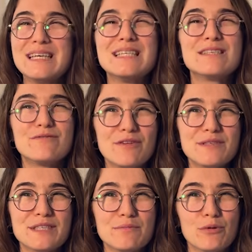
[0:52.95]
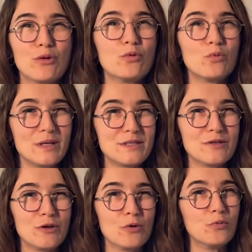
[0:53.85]
it's very simple once
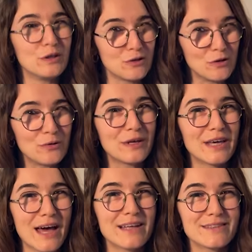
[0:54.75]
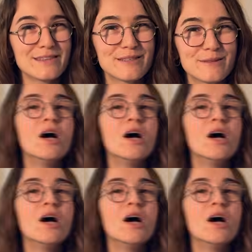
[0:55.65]
you know what you're looking at.